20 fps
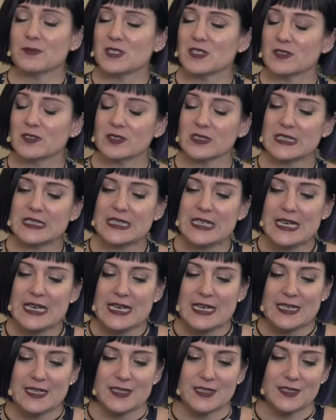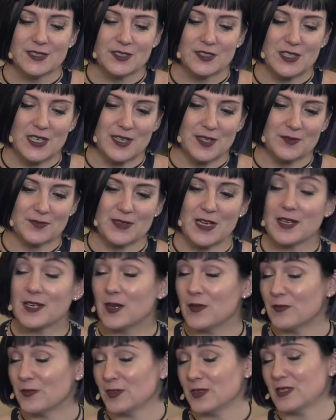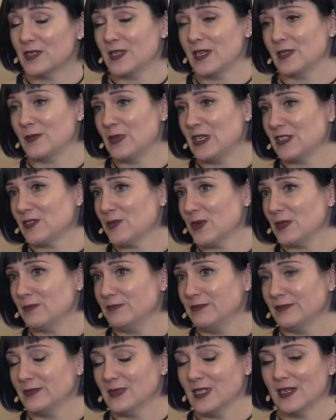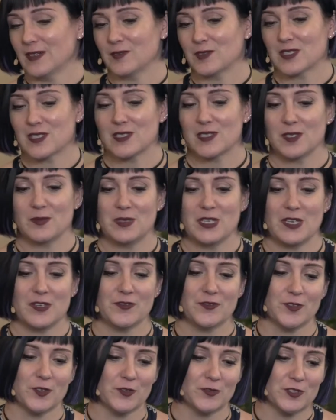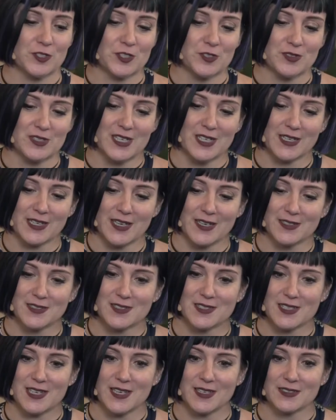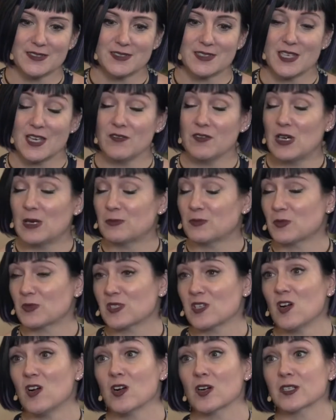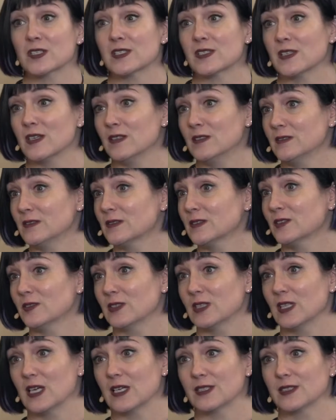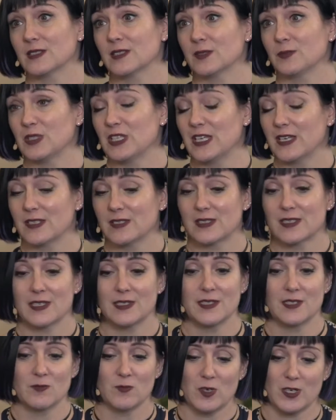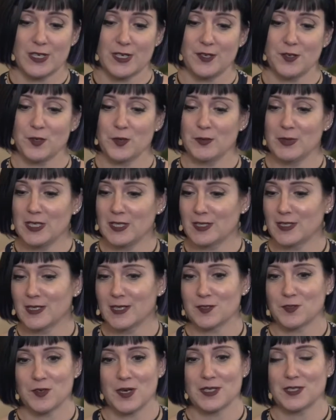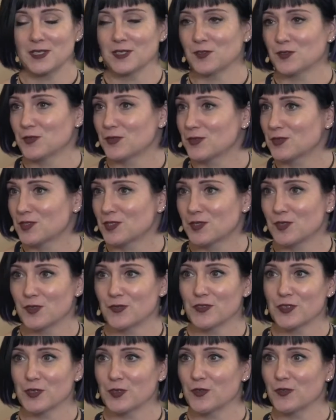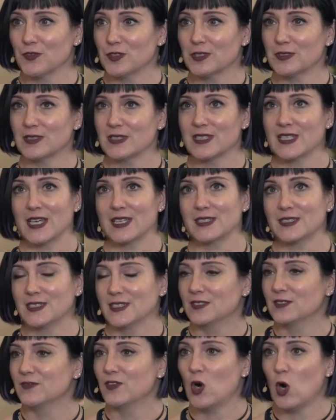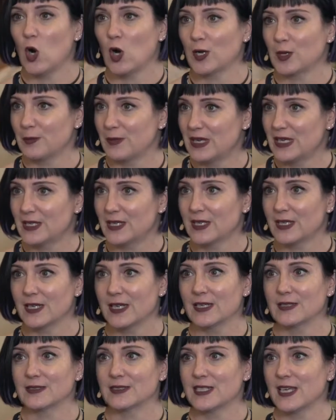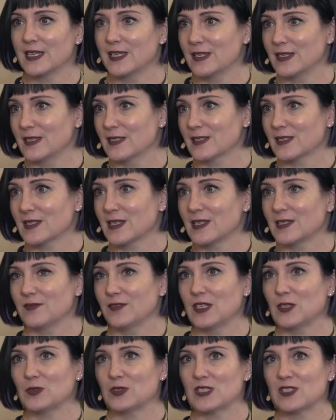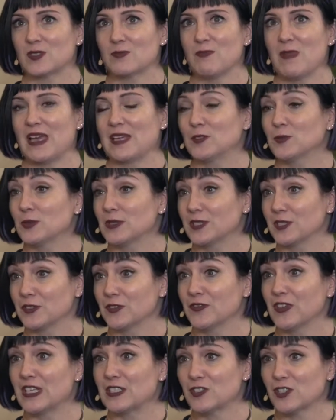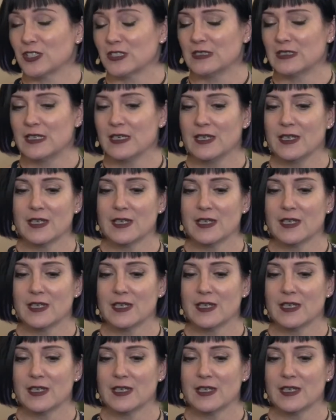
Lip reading: absolutely. I come from the database realm. I was a DBA for over 2 decades, and DevOps was a hard sell to a lot of DBAs. They didn't want to hear about it. I tried to introduce it over and over. The idea of automating and taking us kind of out this manual intervention